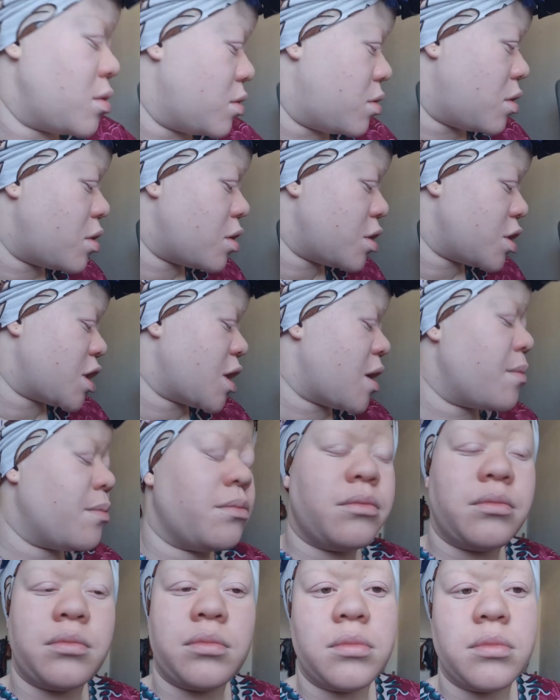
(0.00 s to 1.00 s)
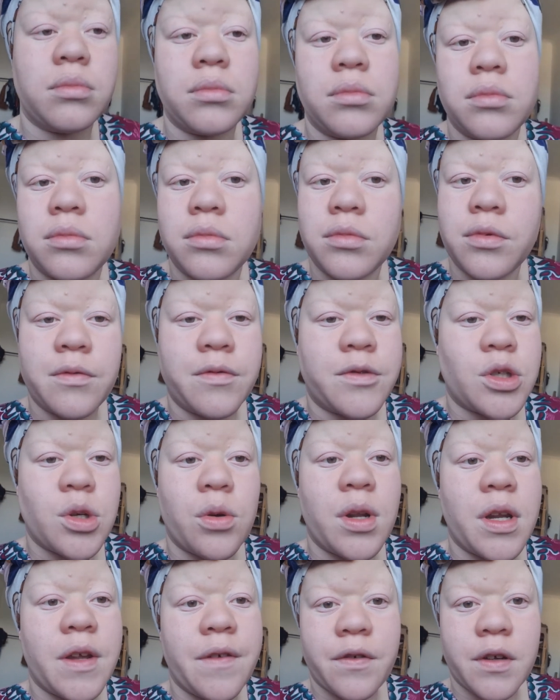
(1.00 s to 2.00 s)
gosh, I'm
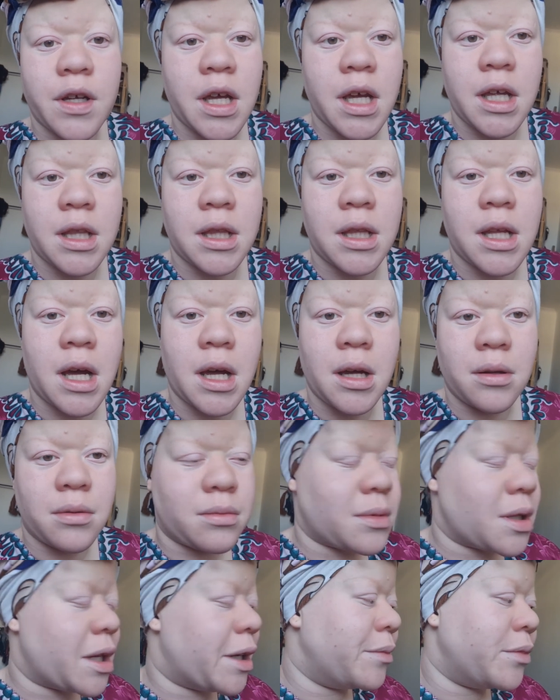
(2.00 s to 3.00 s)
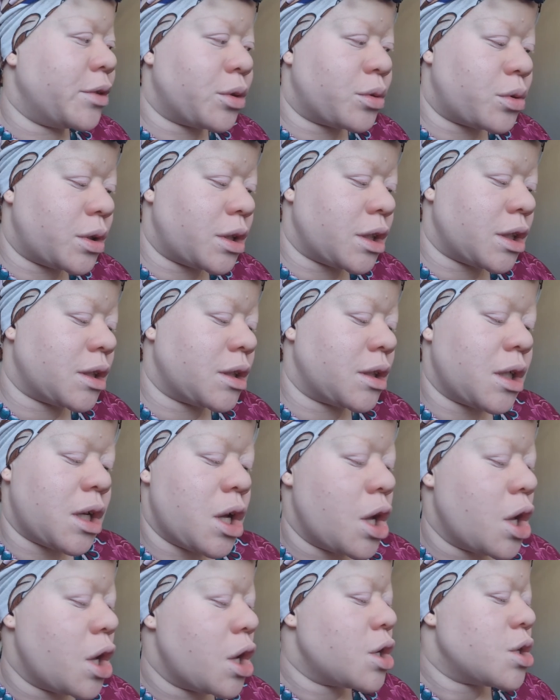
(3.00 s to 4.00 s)
totally forgetting that I'm recording.
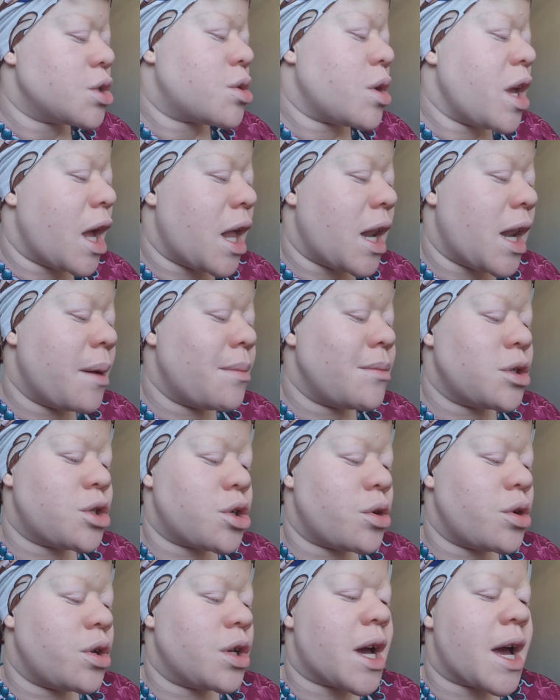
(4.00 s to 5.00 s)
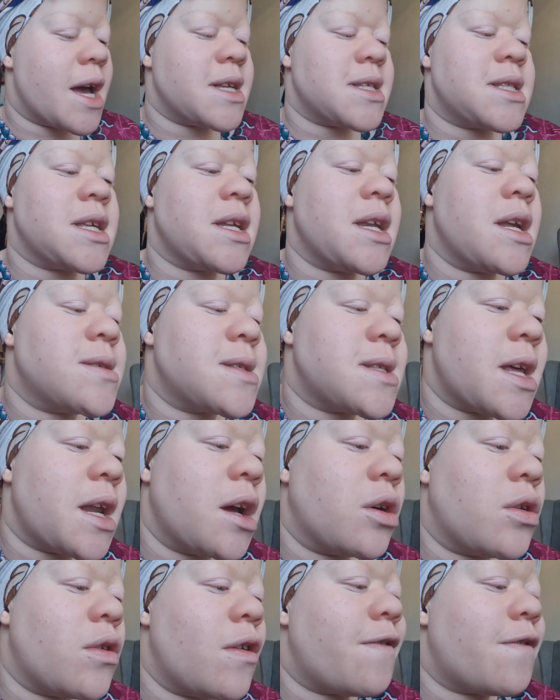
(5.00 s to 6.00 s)
So yeah, let me show you guys the nails that
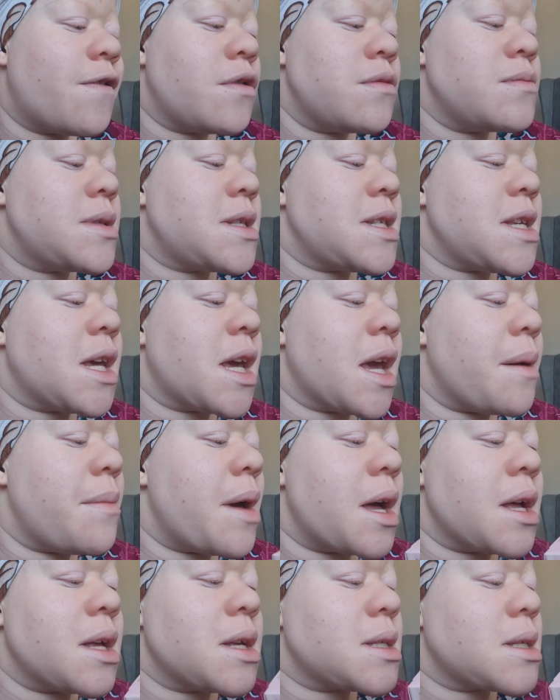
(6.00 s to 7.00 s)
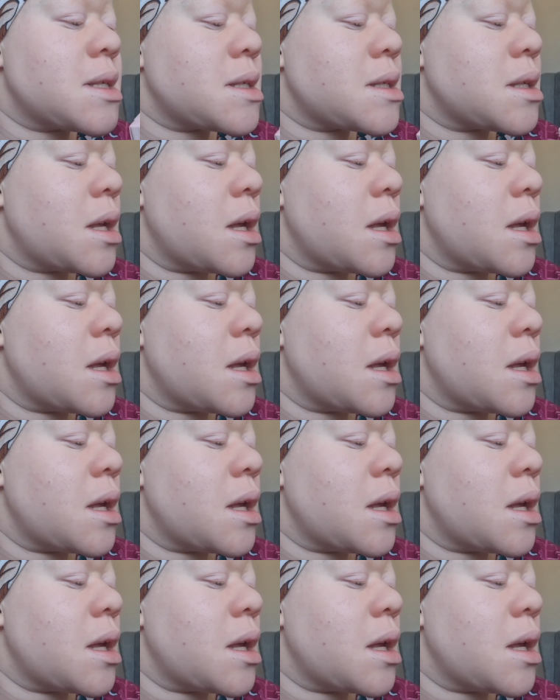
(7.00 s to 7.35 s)
I got from TK Maxx.